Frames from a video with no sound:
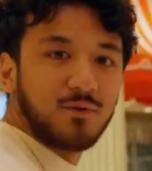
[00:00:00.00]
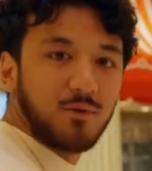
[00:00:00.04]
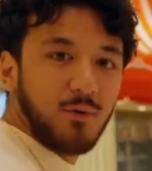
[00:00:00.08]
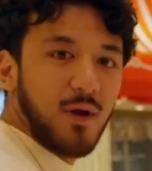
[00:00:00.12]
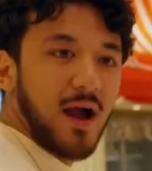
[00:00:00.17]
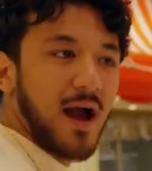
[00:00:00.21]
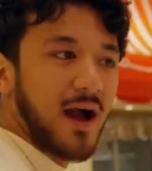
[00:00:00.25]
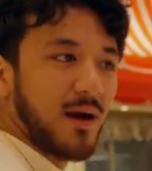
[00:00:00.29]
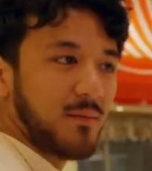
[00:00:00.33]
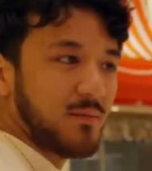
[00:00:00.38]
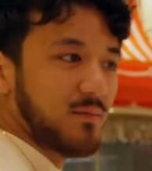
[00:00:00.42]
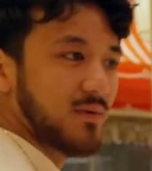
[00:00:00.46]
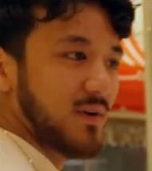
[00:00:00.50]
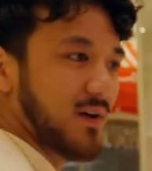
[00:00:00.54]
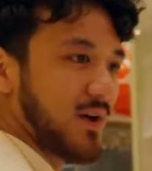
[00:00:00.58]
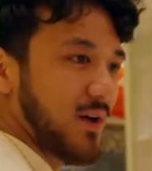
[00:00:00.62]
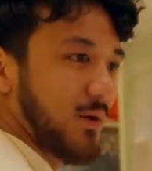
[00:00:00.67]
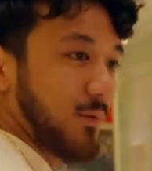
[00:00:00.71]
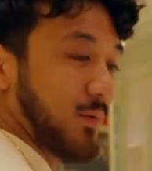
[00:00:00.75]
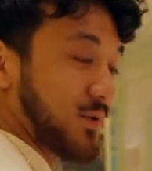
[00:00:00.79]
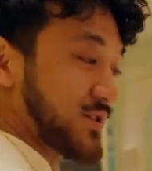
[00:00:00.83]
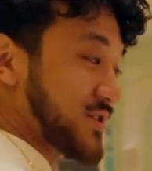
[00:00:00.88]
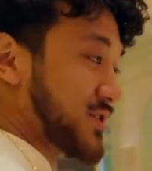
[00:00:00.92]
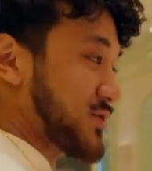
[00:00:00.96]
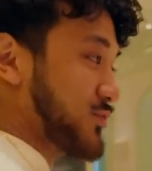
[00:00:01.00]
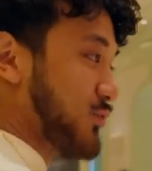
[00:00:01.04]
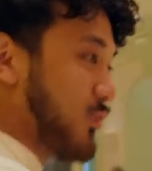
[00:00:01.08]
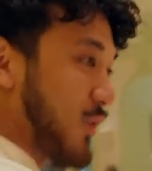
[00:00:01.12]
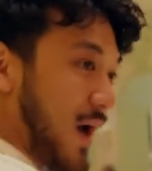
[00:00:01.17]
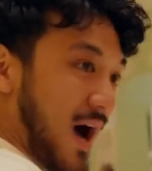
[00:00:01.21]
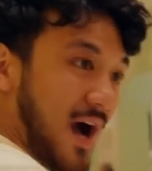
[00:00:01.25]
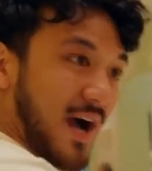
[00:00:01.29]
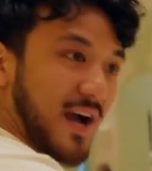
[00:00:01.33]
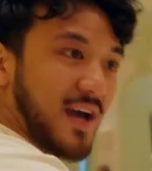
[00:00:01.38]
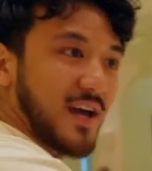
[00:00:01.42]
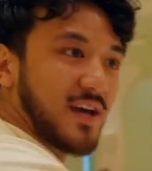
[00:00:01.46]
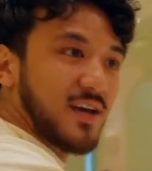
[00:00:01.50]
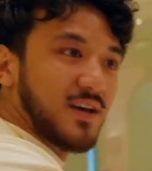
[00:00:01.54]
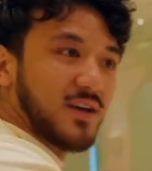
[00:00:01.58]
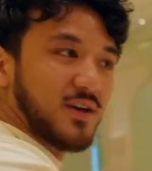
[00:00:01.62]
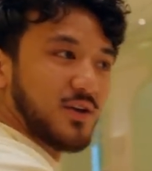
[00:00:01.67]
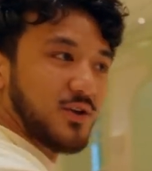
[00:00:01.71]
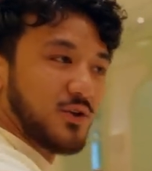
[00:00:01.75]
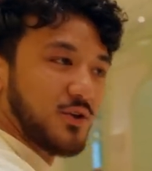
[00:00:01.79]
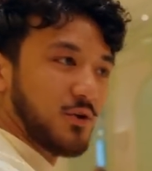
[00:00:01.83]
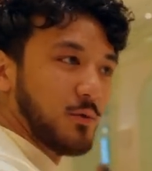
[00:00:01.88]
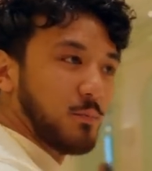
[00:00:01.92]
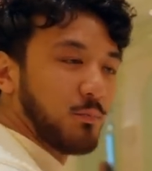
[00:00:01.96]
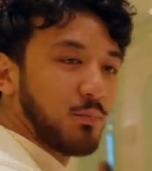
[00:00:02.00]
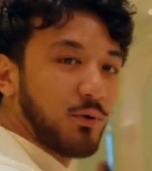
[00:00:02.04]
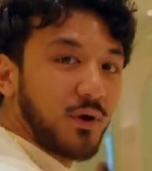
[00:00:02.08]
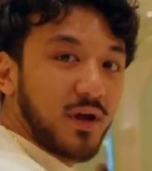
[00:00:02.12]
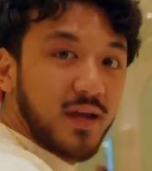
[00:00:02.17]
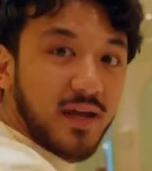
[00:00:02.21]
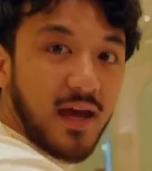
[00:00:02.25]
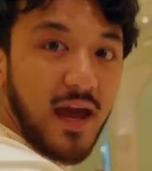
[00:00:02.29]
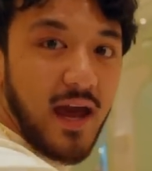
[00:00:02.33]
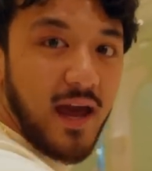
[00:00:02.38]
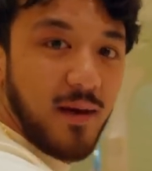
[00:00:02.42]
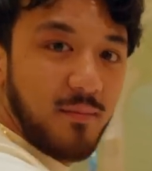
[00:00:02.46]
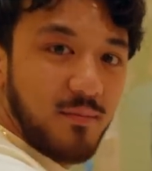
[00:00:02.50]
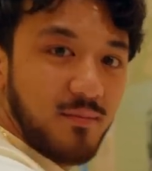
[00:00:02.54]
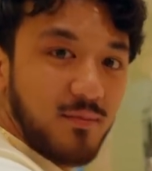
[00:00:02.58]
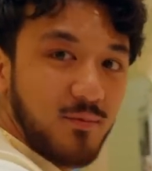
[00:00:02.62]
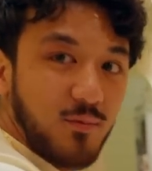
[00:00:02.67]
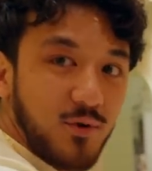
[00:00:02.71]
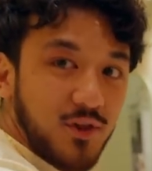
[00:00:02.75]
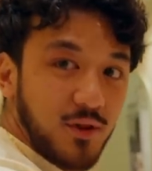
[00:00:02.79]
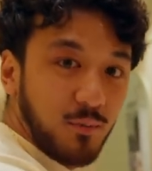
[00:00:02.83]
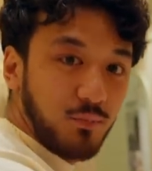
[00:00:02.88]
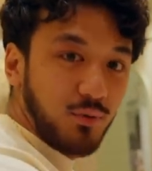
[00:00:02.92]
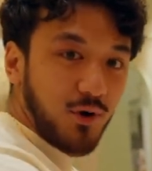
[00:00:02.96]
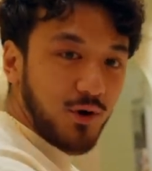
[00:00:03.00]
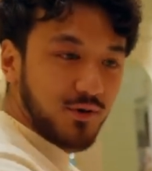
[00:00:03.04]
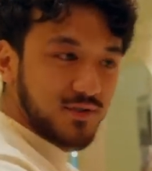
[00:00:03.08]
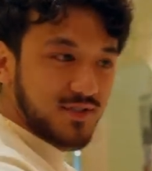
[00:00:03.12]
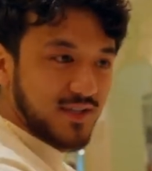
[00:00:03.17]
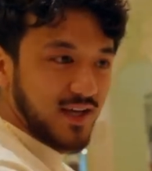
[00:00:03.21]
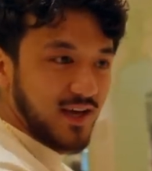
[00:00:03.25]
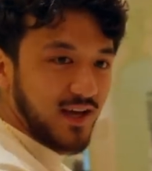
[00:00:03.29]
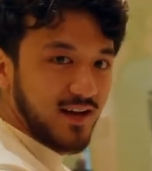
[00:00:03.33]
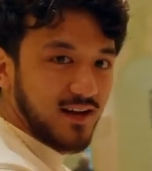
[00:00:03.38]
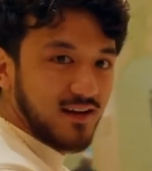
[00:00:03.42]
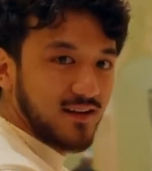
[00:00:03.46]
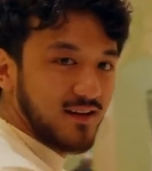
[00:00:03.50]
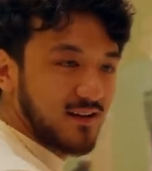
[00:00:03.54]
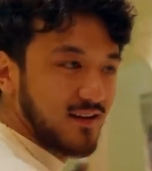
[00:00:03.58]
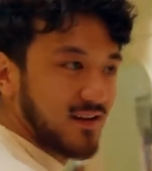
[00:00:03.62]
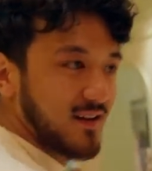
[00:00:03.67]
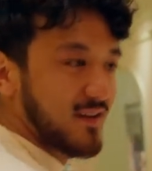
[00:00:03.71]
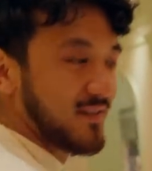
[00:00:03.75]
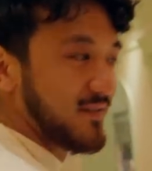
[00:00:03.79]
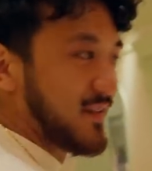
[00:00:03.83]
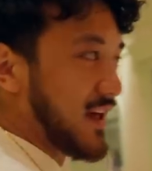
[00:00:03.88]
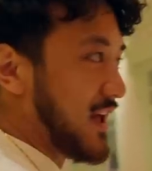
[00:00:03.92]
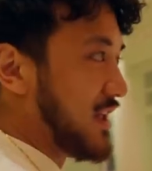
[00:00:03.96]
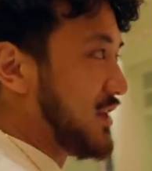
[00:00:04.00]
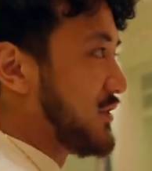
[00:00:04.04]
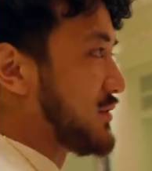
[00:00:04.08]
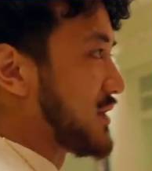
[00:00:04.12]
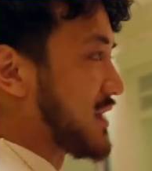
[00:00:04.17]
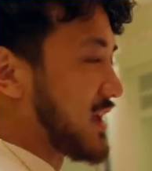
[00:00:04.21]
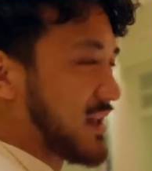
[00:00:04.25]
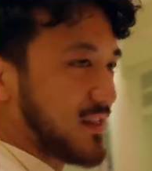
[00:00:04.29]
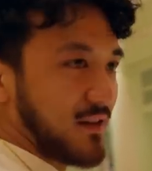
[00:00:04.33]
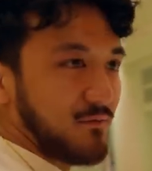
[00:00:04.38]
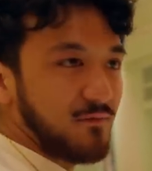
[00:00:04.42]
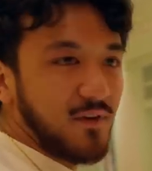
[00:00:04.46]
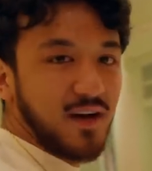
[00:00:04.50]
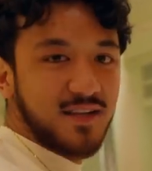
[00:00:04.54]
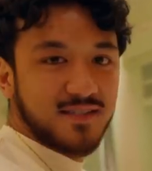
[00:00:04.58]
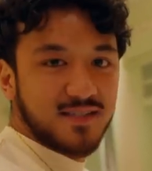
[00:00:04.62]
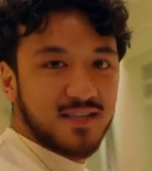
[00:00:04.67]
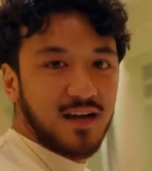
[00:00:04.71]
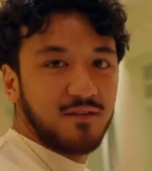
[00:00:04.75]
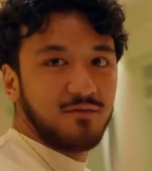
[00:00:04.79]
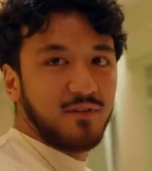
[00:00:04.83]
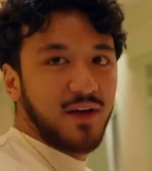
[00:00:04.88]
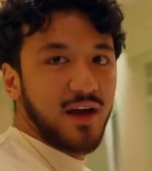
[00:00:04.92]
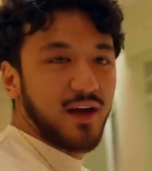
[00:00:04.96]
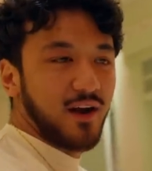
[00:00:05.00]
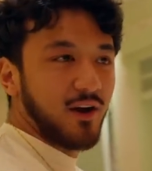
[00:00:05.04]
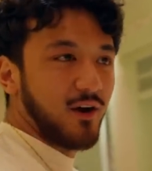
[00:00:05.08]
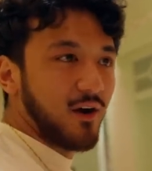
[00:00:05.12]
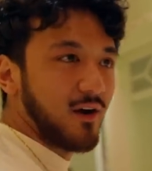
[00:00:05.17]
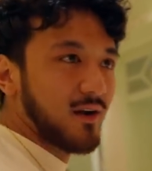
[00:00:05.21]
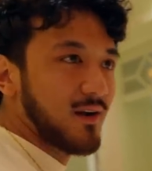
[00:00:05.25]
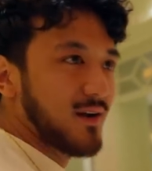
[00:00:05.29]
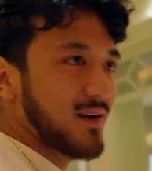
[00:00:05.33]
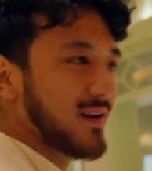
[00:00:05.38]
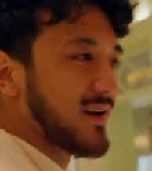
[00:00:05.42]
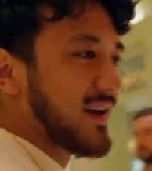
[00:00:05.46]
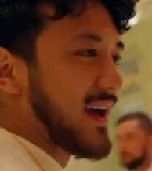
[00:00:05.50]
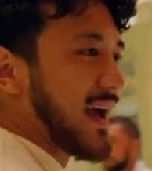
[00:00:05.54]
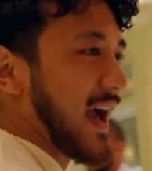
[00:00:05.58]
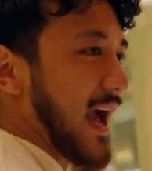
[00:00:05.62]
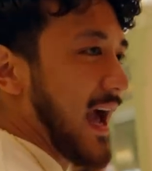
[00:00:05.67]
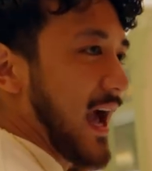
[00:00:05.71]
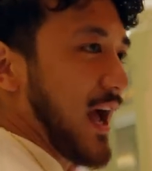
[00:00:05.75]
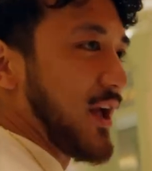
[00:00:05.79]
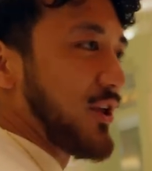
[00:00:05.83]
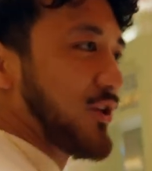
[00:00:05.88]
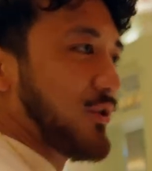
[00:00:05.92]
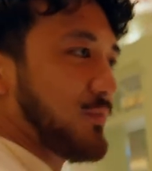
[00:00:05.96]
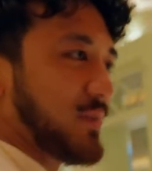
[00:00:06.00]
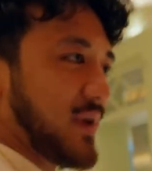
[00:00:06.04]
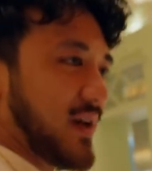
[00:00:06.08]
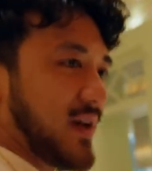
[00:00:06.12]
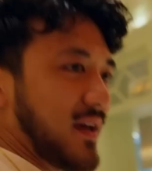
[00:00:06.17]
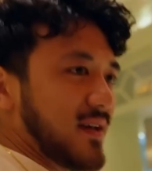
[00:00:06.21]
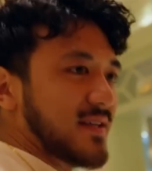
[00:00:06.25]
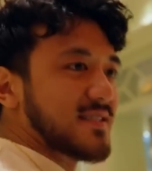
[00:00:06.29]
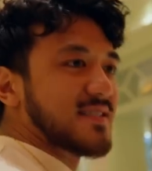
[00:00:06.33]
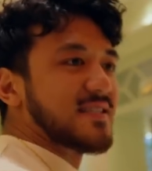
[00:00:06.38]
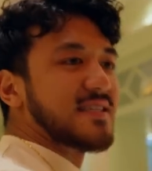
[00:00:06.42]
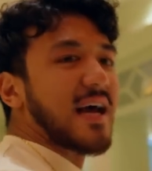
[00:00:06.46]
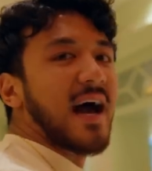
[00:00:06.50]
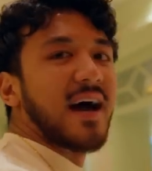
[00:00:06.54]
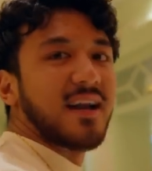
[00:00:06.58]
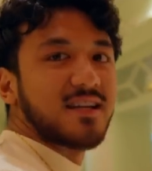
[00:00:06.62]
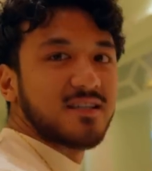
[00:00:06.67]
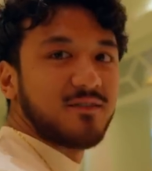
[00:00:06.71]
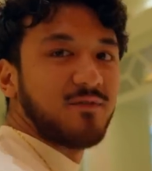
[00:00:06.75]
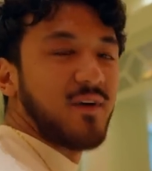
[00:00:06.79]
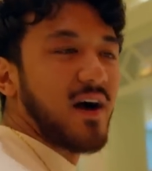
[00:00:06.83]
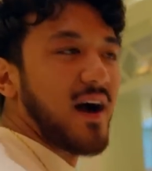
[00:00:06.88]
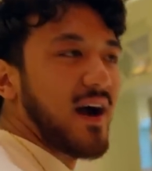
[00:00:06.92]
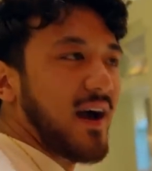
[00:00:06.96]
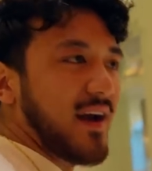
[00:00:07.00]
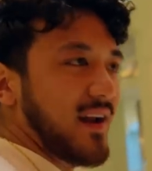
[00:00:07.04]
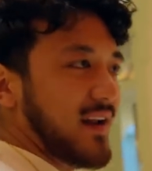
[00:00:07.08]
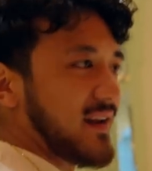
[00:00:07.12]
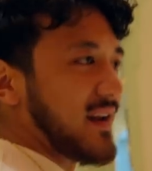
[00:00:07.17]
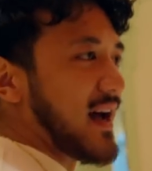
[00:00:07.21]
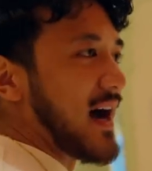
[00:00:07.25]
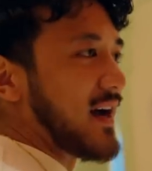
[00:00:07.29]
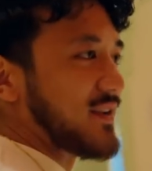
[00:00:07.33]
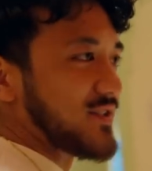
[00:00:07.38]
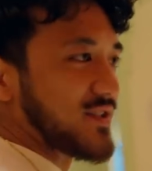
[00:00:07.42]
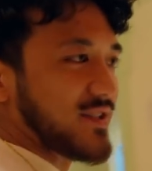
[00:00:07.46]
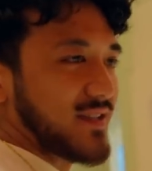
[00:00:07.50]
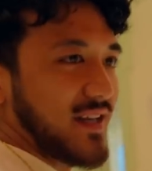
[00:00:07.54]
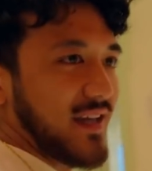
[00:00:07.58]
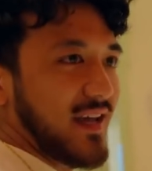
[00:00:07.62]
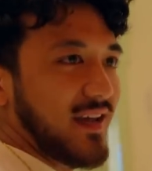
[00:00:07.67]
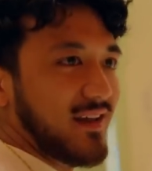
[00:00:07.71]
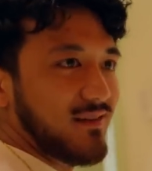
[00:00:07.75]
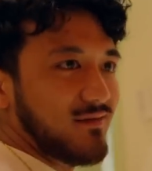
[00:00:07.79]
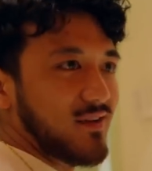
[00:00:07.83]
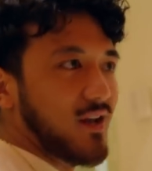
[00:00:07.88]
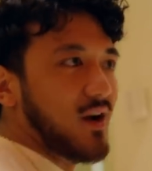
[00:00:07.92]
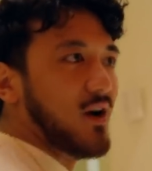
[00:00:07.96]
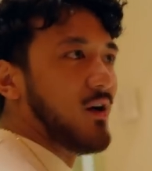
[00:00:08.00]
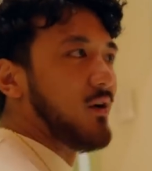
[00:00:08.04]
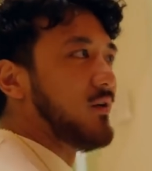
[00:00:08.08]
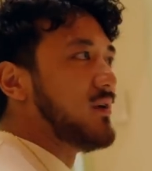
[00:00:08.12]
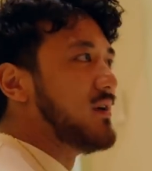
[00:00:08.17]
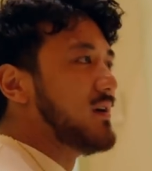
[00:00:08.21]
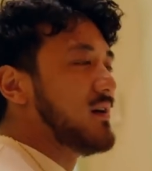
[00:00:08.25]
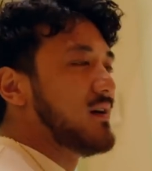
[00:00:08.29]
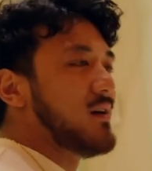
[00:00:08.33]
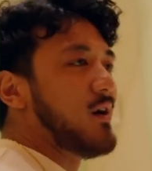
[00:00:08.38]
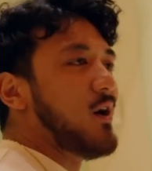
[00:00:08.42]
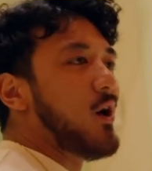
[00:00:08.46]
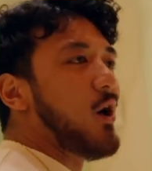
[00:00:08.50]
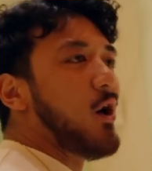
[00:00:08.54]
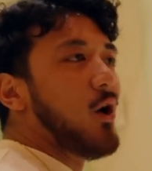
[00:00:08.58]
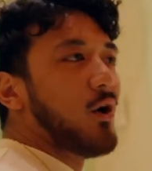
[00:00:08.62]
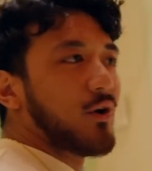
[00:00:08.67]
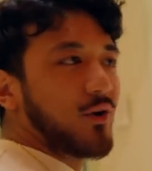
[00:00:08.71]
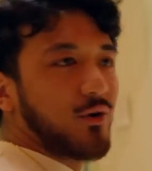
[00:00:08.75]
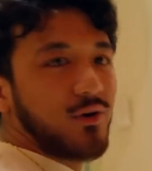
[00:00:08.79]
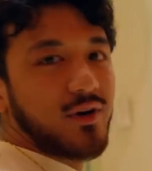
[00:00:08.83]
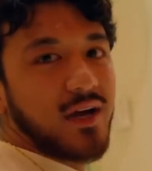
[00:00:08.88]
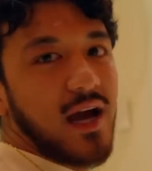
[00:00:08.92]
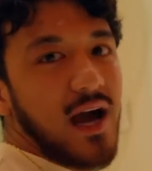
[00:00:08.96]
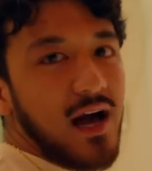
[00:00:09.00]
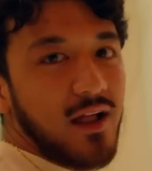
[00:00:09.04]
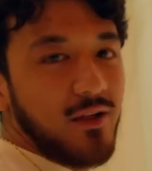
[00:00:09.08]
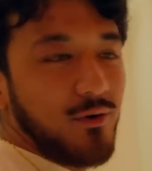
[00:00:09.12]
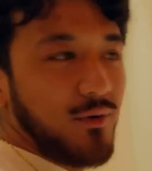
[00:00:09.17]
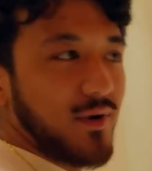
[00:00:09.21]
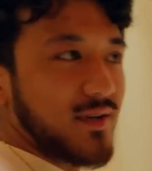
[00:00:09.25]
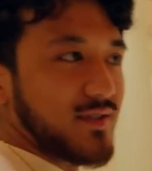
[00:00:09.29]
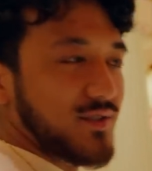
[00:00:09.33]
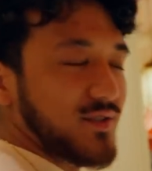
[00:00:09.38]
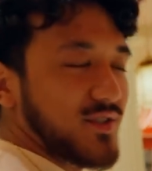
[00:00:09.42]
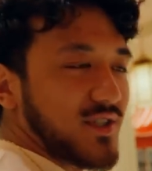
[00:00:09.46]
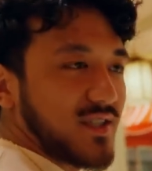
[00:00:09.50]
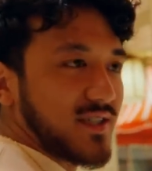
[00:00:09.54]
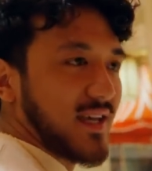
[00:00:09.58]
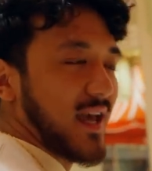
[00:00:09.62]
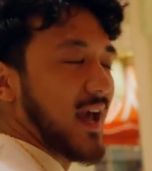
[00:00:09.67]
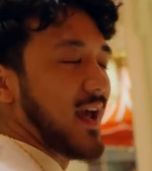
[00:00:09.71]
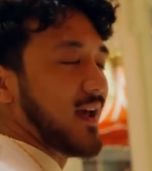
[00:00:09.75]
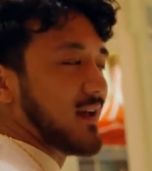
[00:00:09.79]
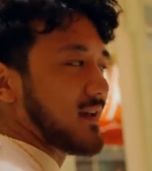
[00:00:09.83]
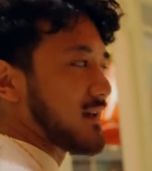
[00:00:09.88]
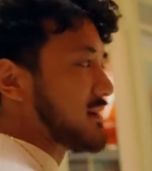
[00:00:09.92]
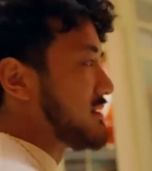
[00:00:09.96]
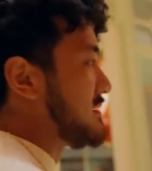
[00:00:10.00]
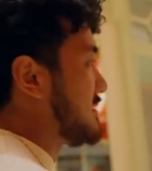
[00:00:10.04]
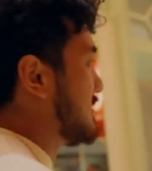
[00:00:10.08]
crab, which is why you pregame with the protein, then you can get the fun stuff later, and you'll be satisfied and not just eat, you know, all your calories and just cake.